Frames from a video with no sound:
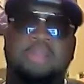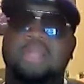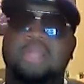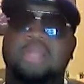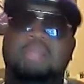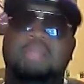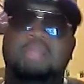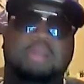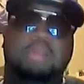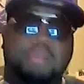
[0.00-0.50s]

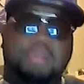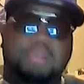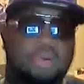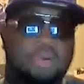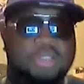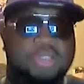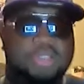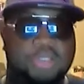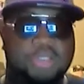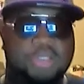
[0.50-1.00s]
not a better
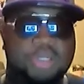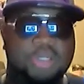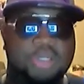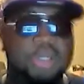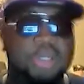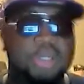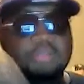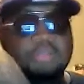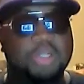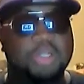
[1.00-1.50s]
person,
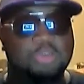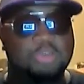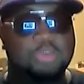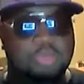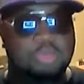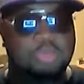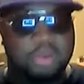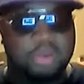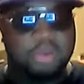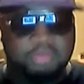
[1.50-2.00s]
but into a
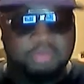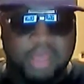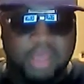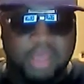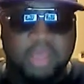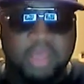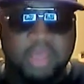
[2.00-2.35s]
better man.